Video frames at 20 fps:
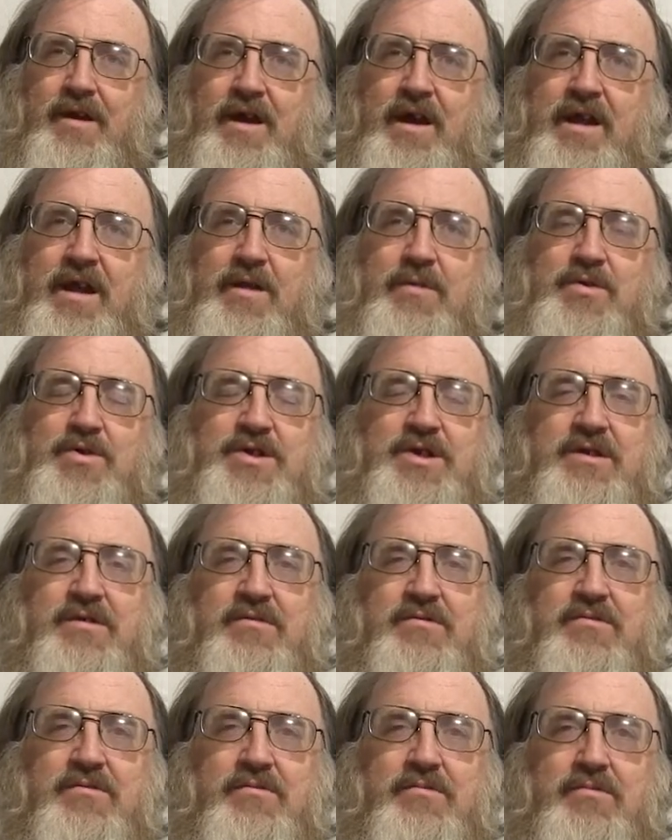he was
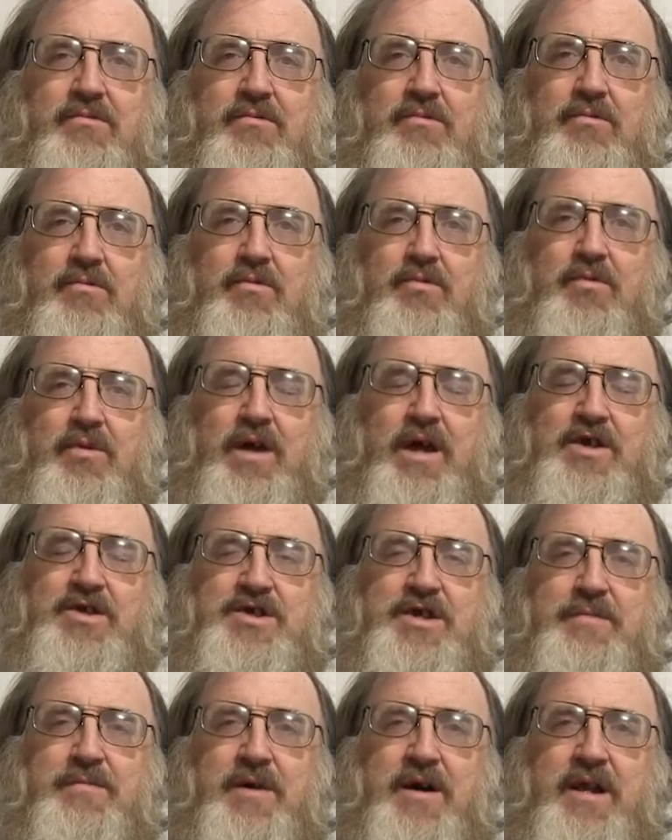
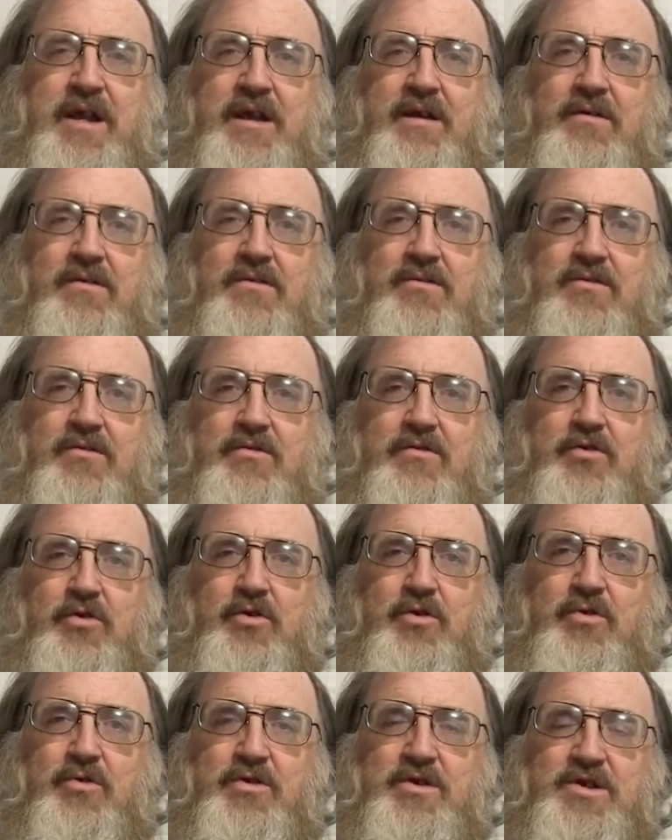raising money
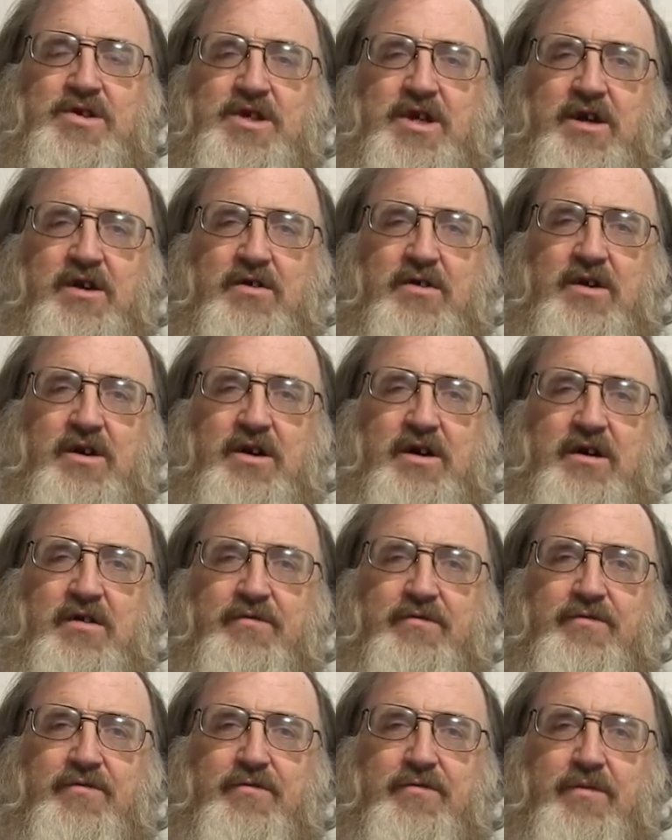through the sale
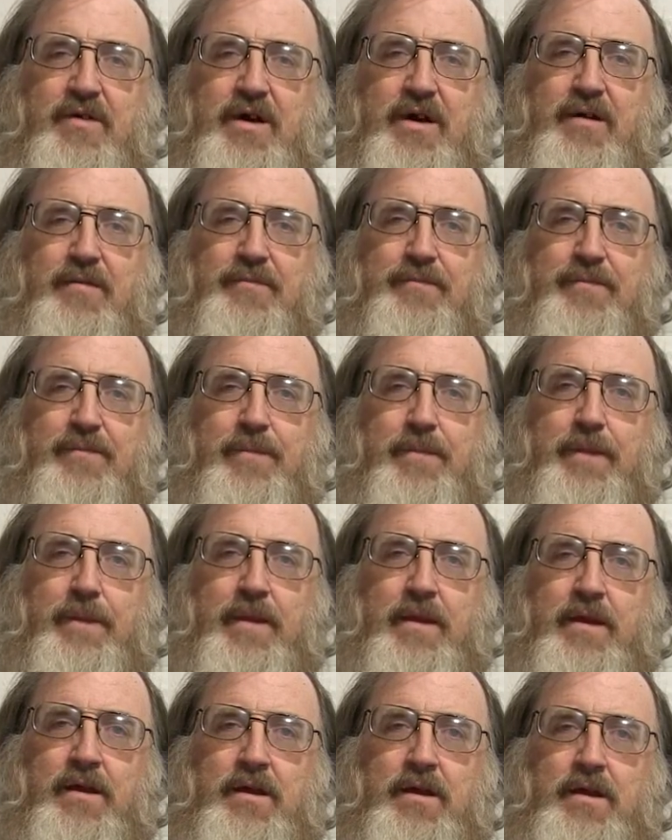of
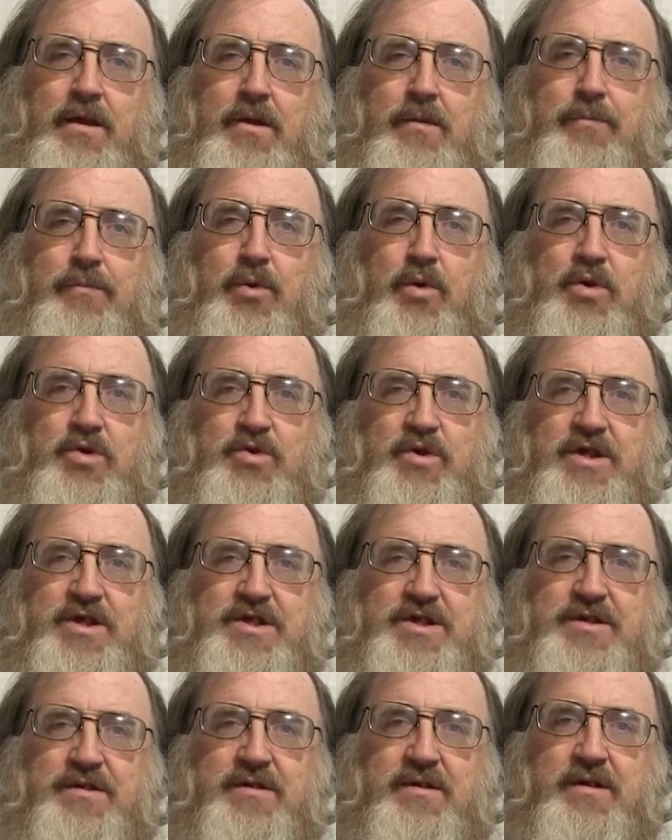
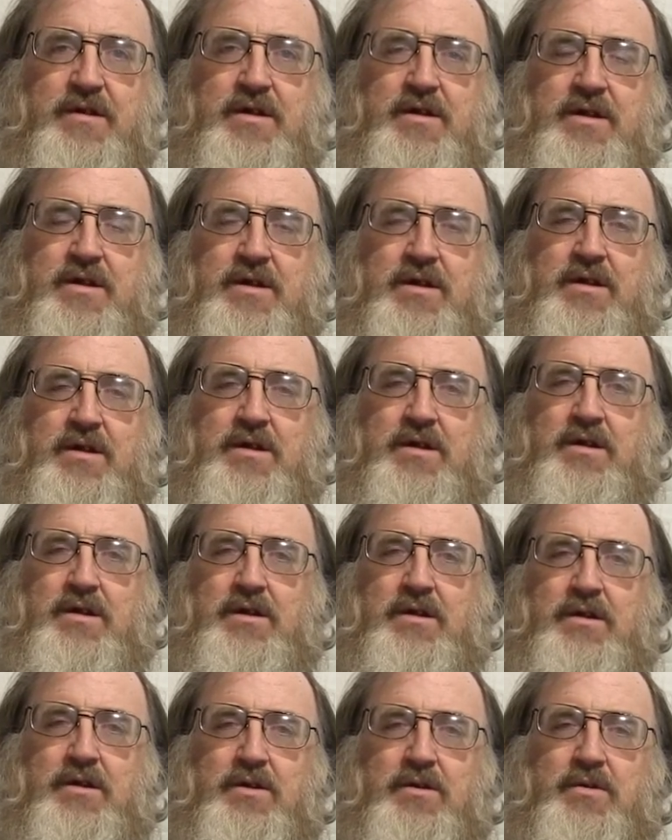portraits.
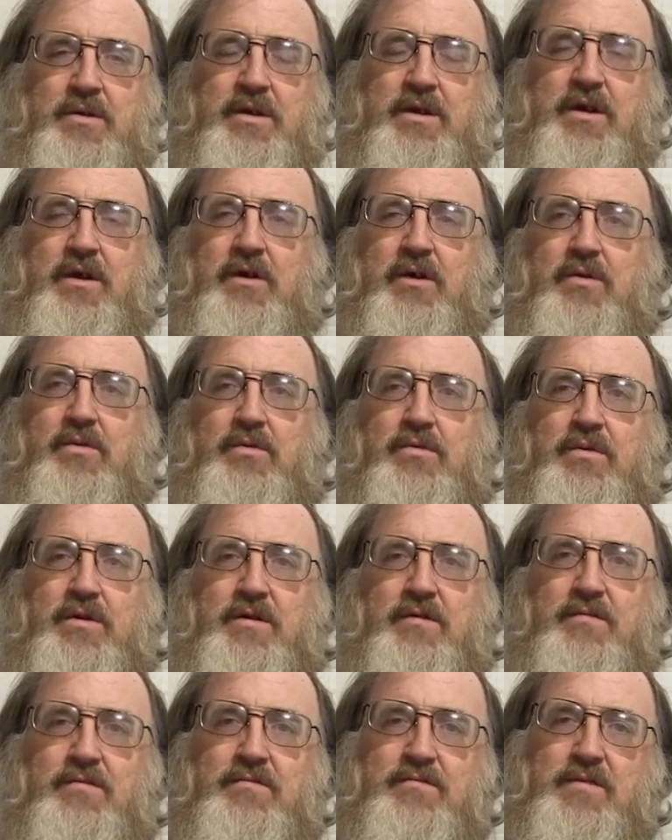You would go,
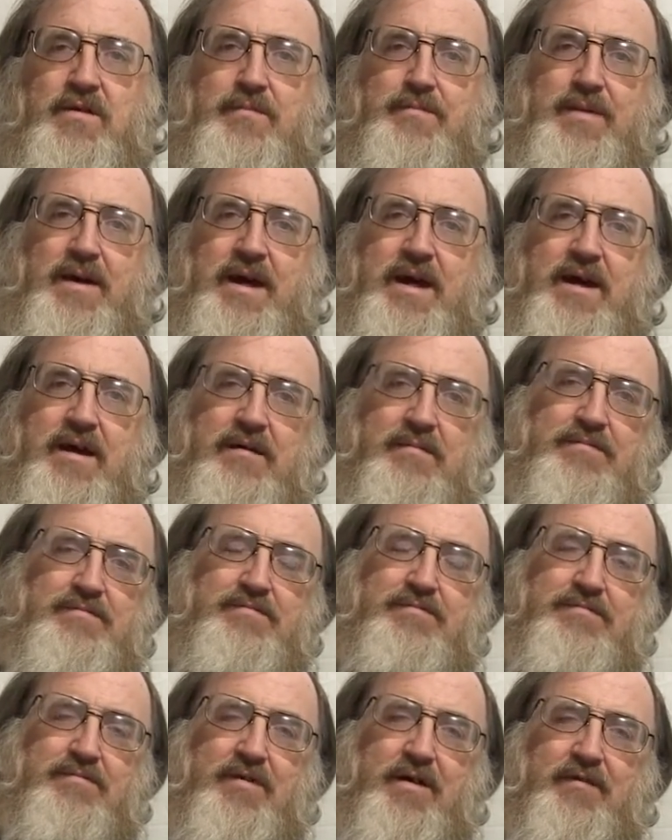you'd pay
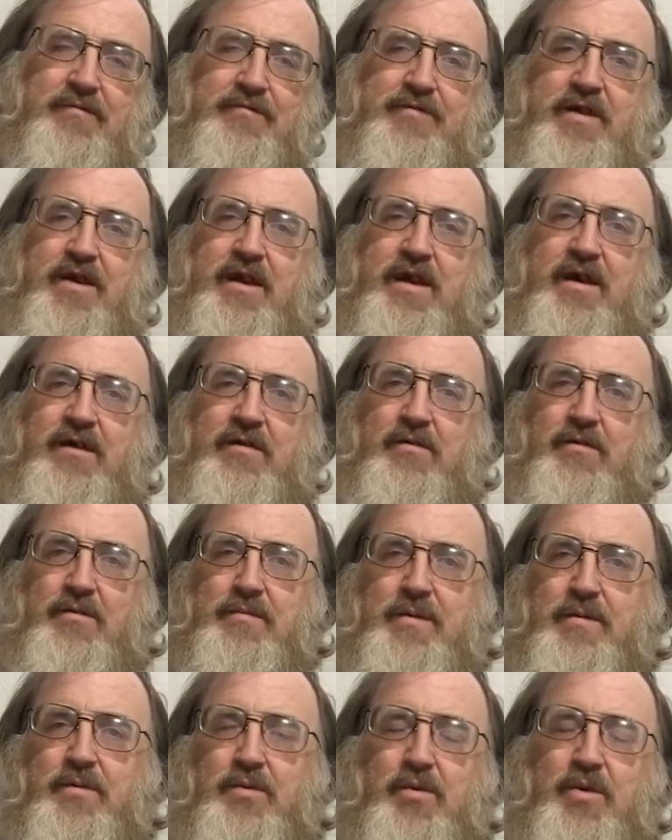a fee. I don't
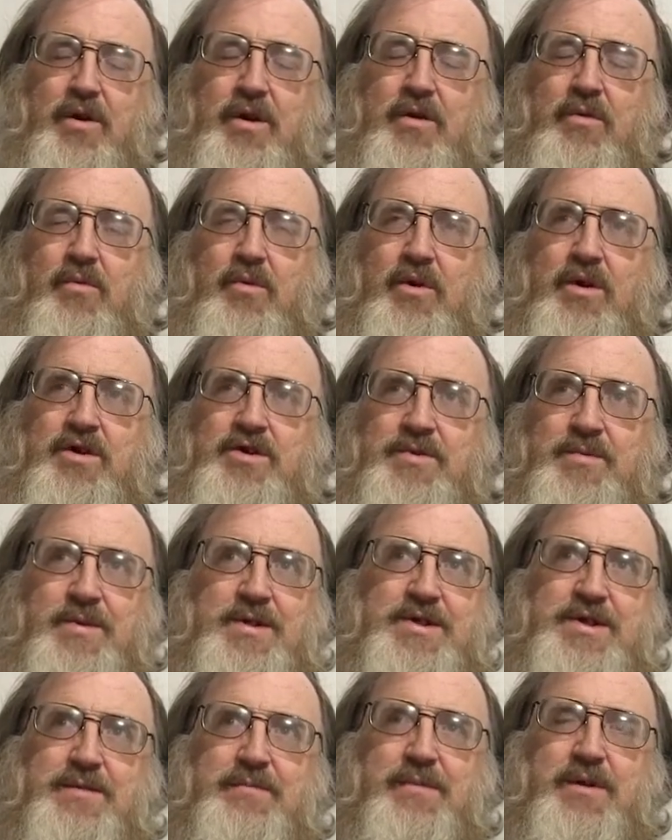remember what it was. It
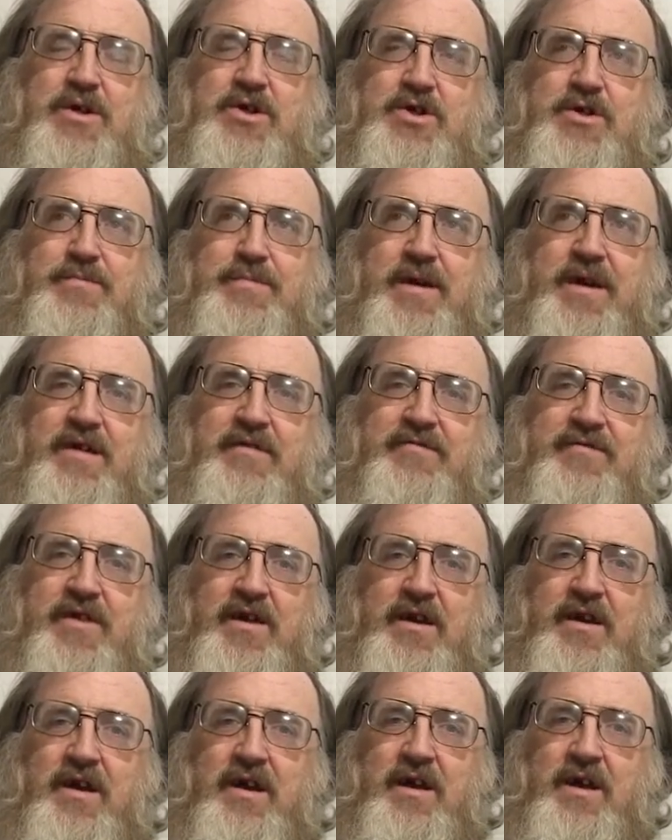wasn't much. You'd pay a
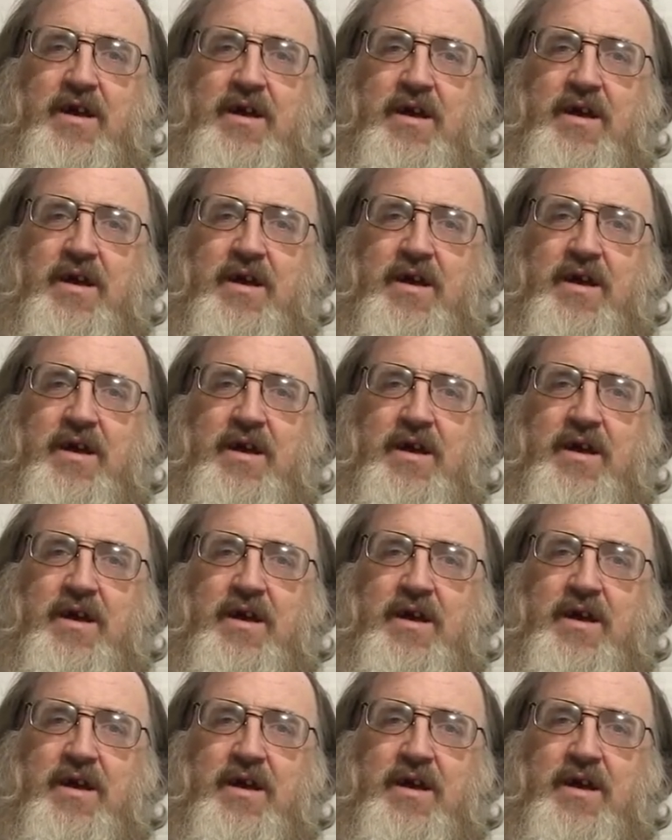fee,